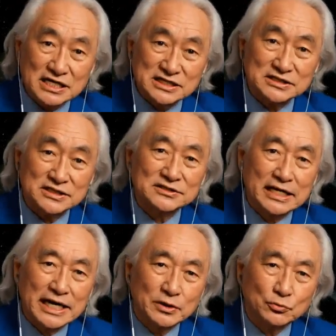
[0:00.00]
And that's
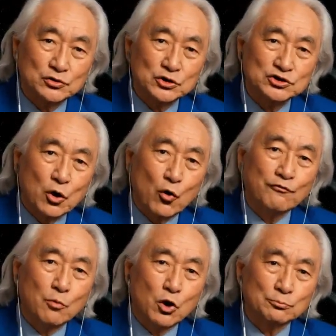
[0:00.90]
why its coma
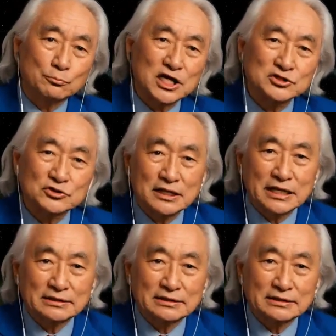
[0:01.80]
formed so early,